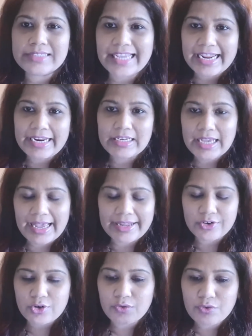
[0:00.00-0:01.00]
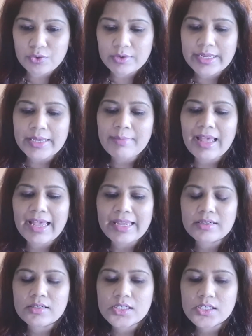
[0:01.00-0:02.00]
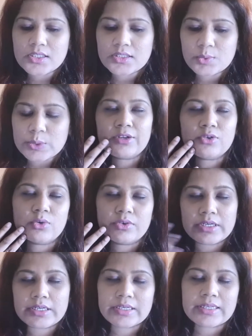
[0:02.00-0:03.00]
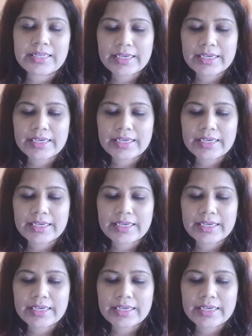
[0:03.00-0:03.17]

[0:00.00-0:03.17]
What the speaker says: date and your full name, and we can do a reading.